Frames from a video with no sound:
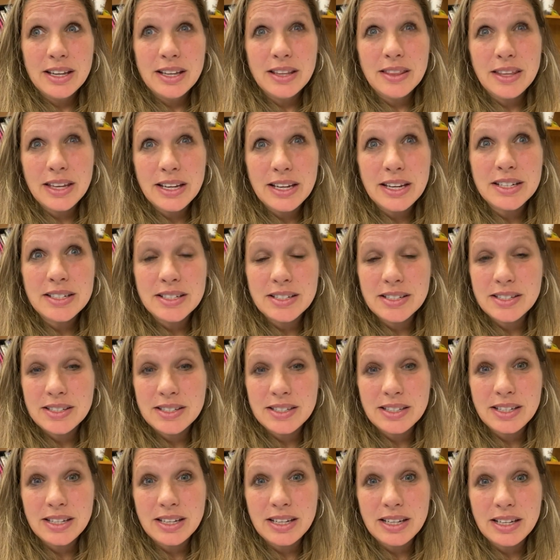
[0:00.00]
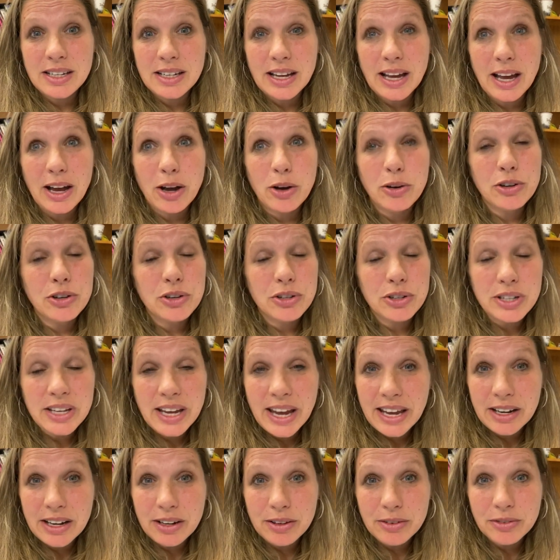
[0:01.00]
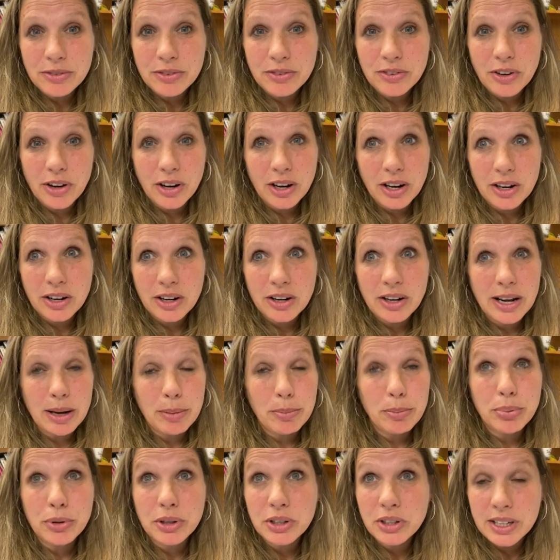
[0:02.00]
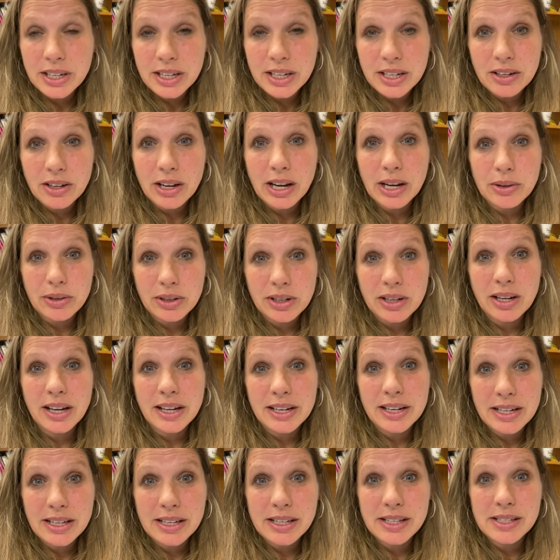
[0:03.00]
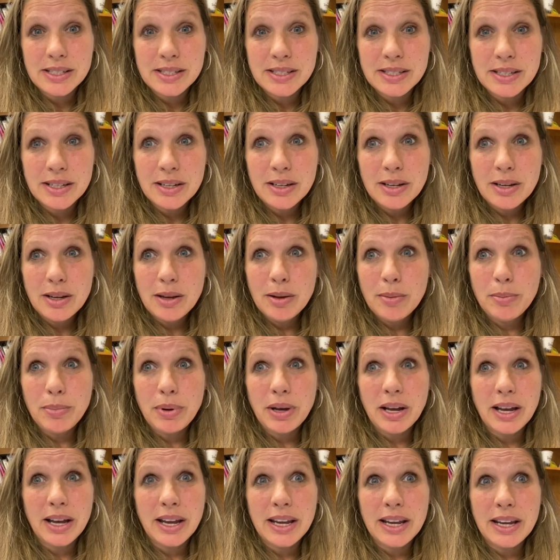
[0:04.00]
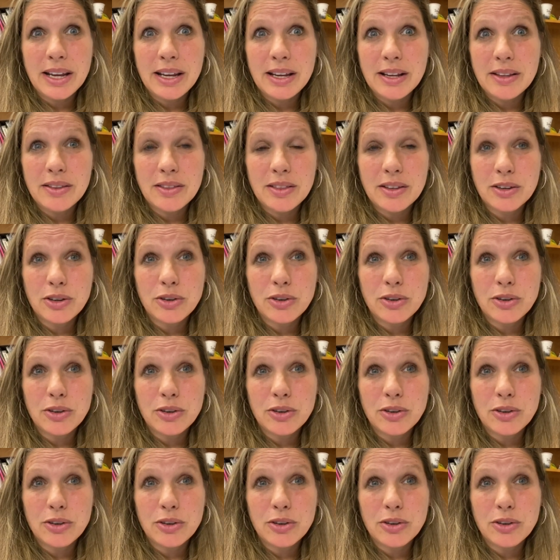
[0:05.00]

get to see how creative and brilliant our God is by